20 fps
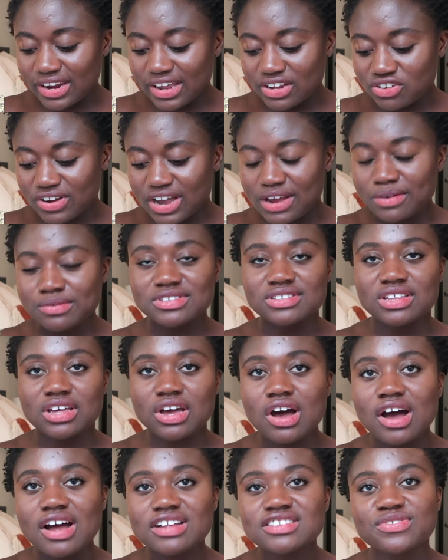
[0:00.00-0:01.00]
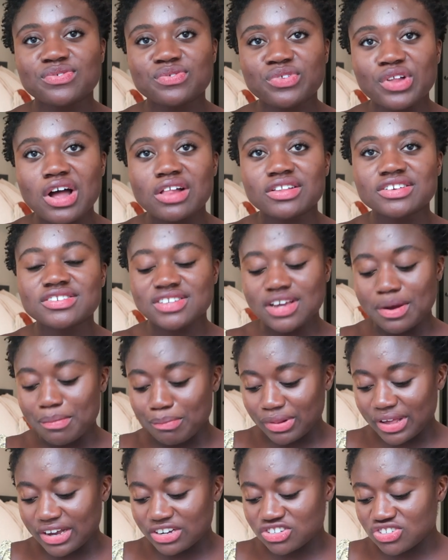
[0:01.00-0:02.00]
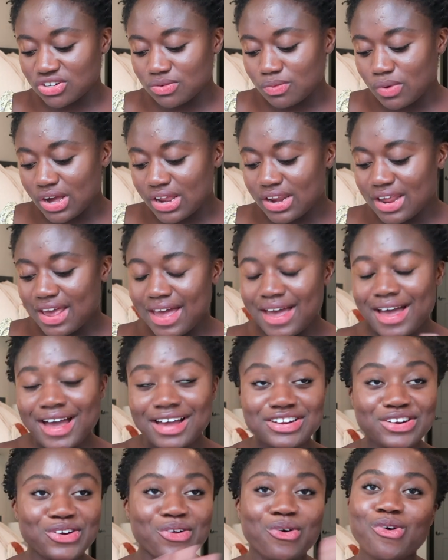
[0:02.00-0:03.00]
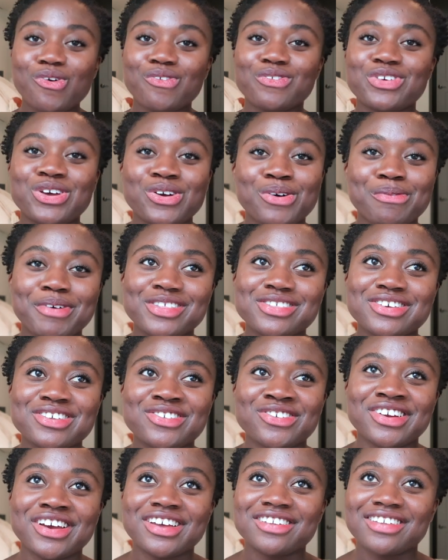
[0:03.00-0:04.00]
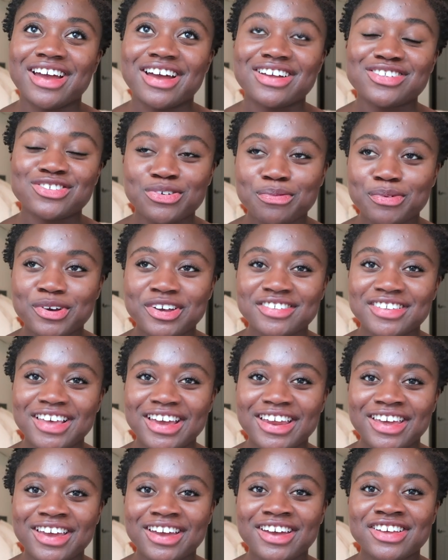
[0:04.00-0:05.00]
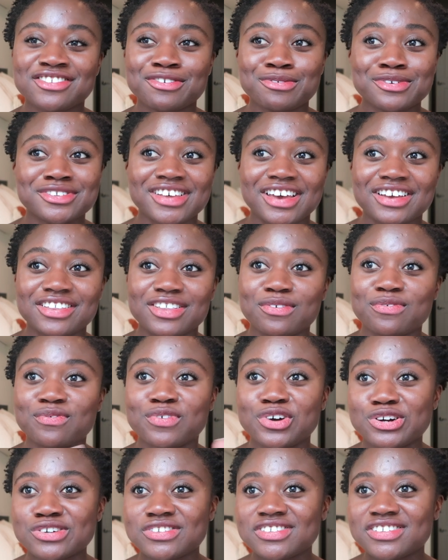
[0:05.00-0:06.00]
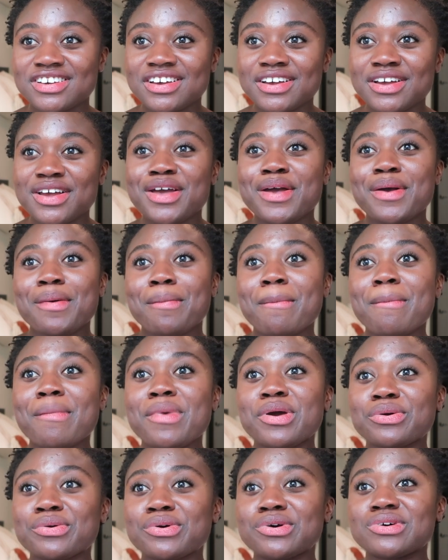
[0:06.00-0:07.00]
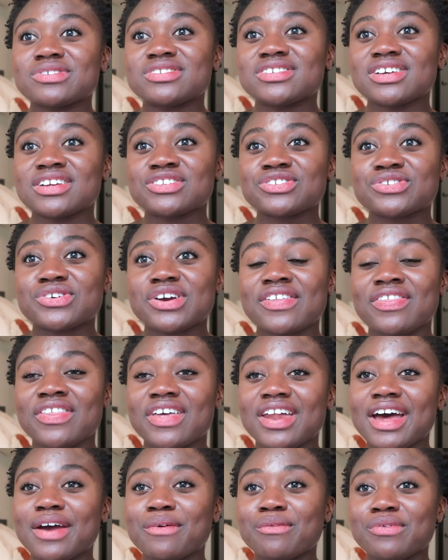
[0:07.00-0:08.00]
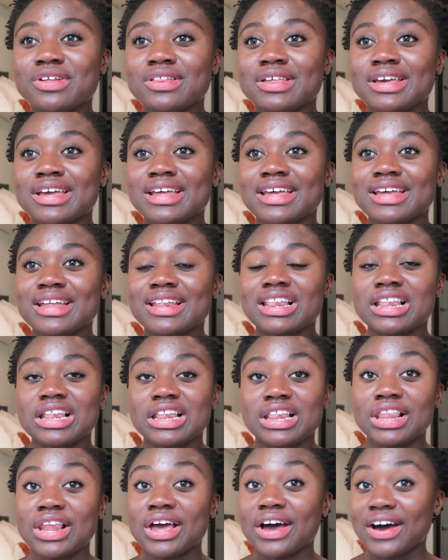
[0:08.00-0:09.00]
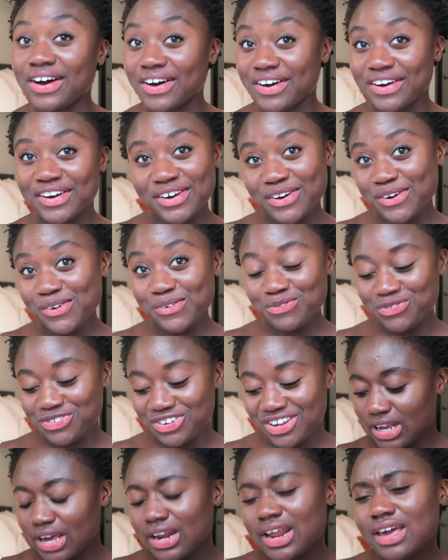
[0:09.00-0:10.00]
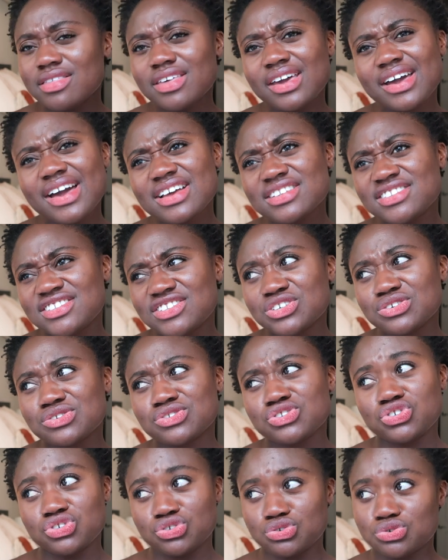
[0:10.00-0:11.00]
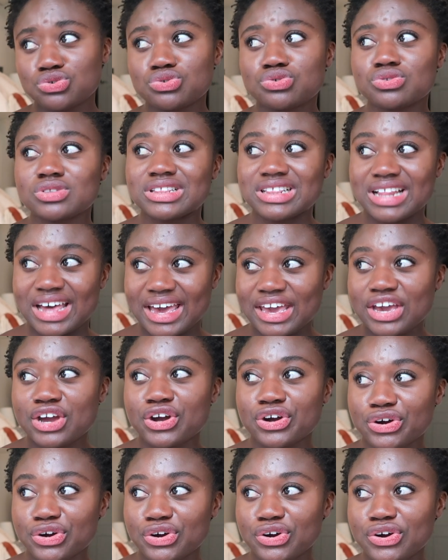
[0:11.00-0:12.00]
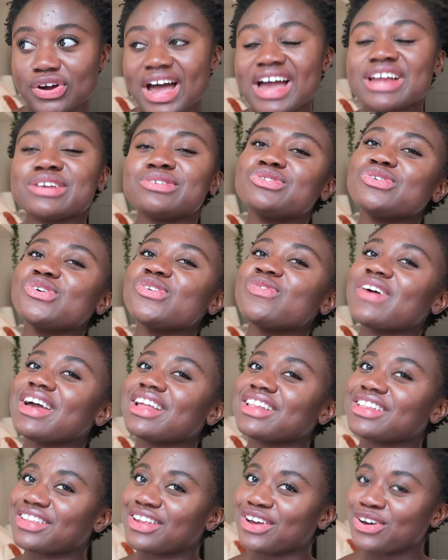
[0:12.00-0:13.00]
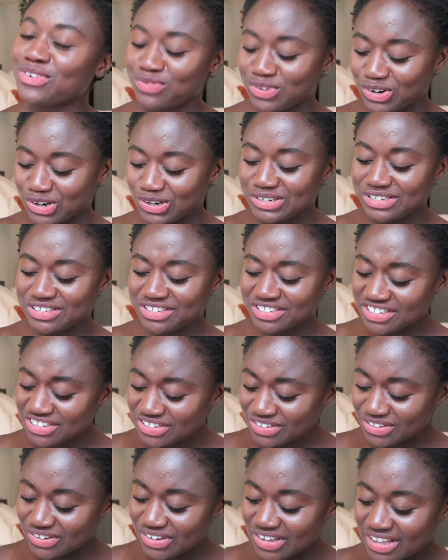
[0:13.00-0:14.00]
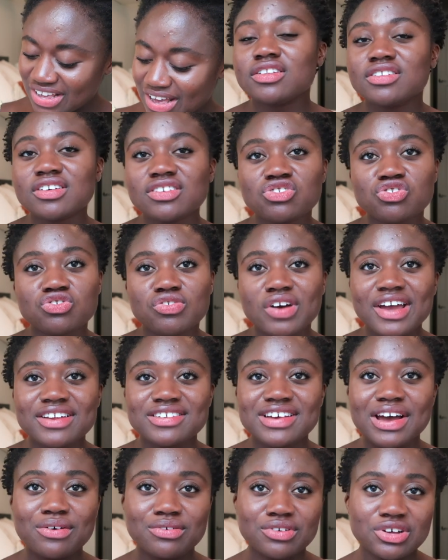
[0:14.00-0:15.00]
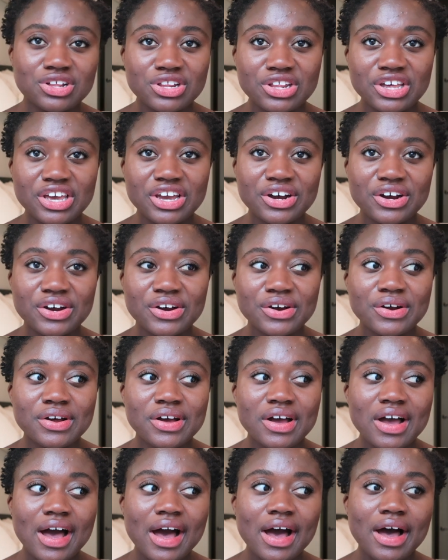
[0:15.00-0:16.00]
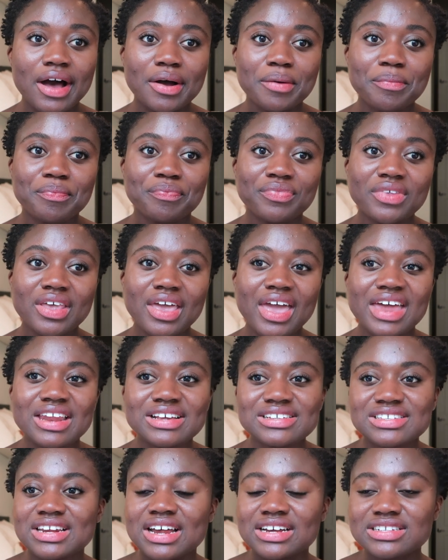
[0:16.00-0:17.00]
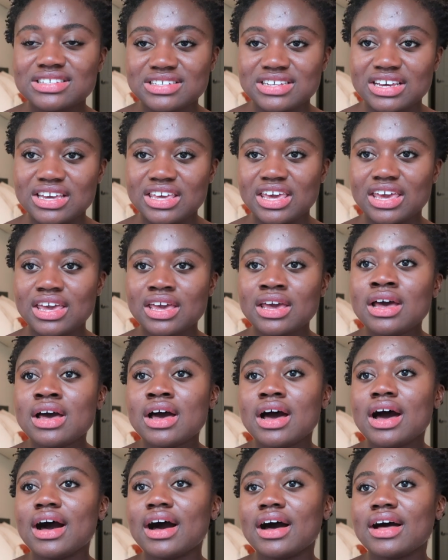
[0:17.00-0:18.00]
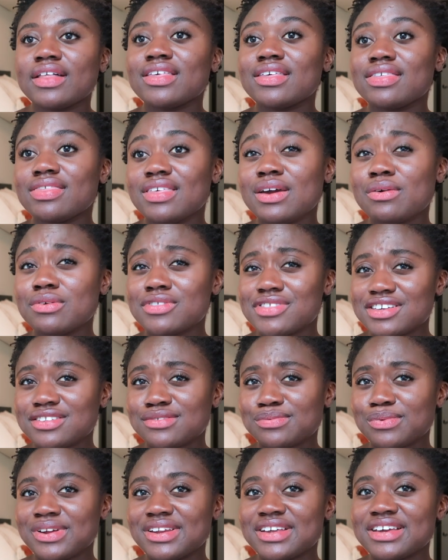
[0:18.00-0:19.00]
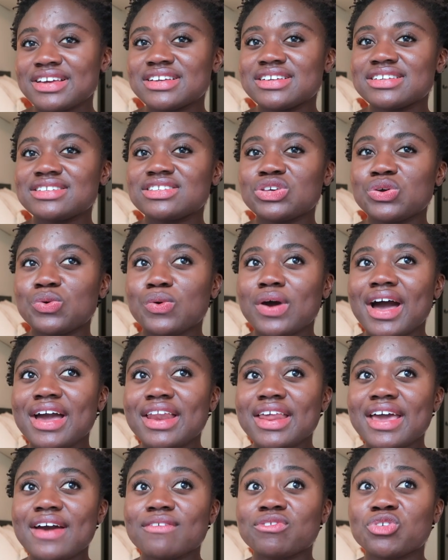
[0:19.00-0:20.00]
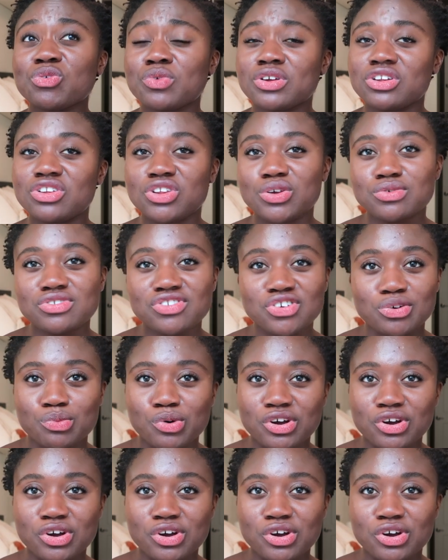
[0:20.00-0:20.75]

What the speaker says: that I tried was the COTS Flawless Complexion one. I did a whole video about this one because I got super excited because it was like the first mineral sunscreen that I really loved. And I think I still do like her. I don't know if I love her still. It does dry down clear, and it's not sticky. The thing with this one is you kind of have to reduce your